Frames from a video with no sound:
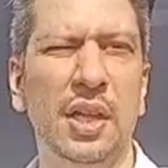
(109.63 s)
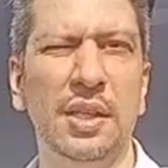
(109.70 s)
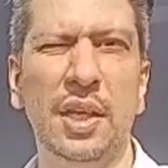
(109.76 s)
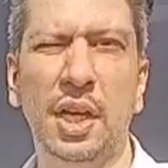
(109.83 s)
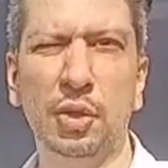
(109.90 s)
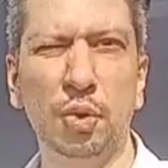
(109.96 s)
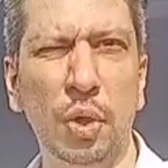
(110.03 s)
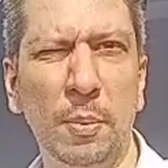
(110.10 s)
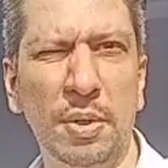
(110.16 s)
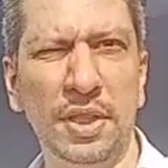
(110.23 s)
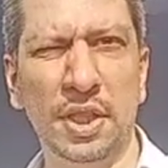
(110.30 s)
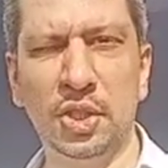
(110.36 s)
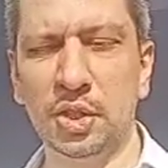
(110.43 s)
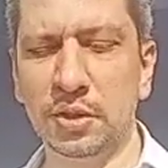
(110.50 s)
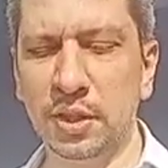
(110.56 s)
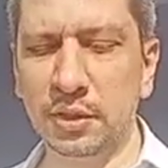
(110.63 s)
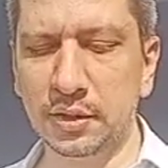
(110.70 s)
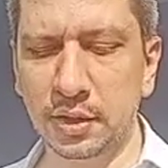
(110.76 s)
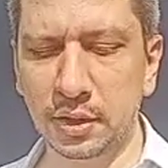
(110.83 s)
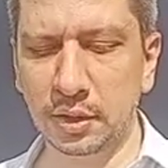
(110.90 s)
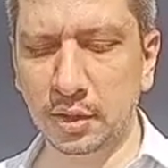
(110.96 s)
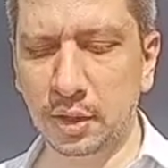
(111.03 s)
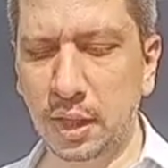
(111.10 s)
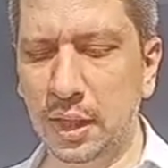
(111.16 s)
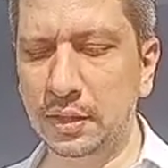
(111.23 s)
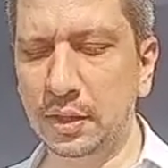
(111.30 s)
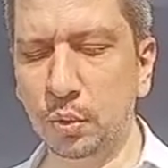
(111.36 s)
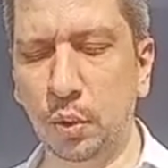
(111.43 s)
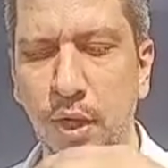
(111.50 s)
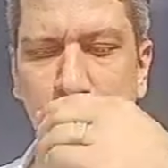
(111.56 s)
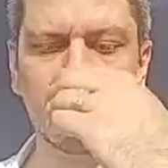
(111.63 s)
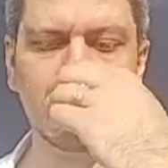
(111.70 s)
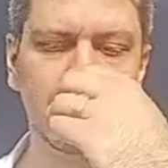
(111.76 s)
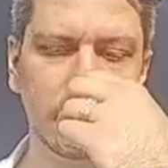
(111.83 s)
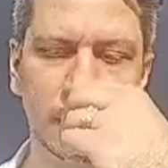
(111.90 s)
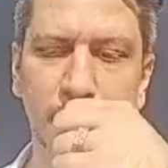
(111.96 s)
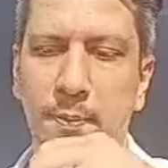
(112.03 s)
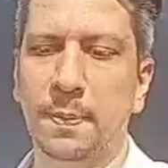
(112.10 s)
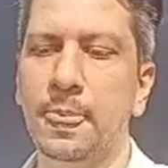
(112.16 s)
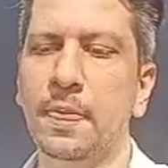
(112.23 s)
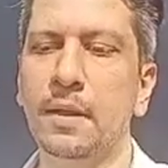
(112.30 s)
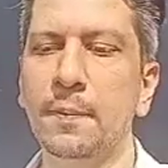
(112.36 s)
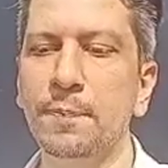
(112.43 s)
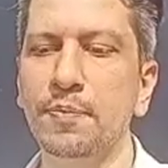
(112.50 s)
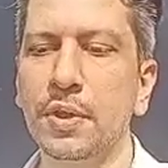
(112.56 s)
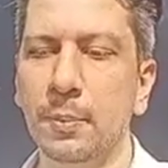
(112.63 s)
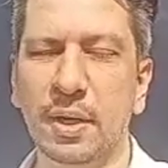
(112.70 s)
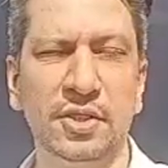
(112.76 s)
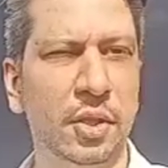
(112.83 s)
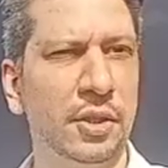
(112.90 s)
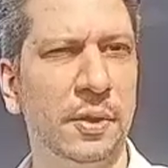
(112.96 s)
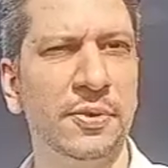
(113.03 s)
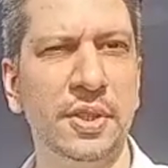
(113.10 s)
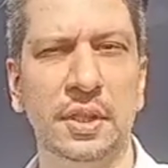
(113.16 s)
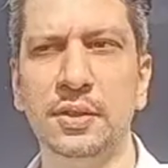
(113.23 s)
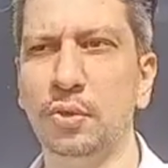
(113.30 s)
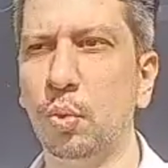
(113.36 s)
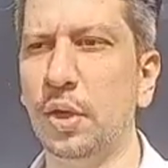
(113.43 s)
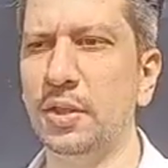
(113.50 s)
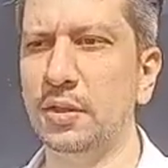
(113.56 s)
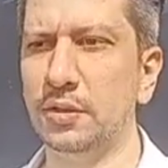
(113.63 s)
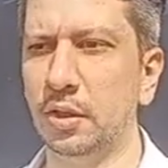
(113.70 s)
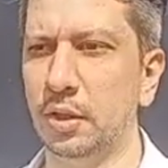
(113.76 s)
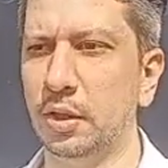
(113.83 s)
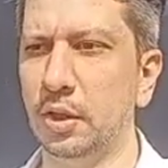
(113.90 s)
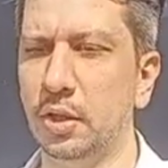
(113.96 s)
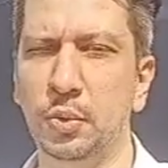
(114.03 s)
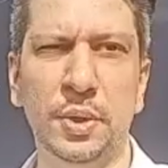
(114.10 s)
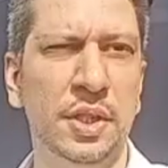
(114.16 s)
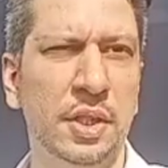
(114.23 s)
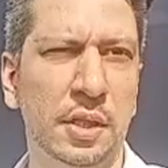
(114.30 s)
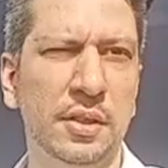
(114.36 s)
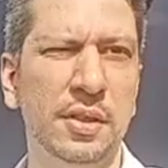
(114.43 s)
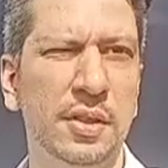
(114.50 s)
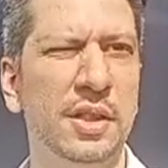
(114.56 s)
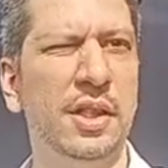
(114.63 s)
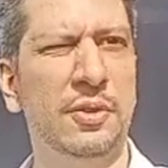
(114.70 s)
There are two applications I think where it makes a lot of sense. One is recon.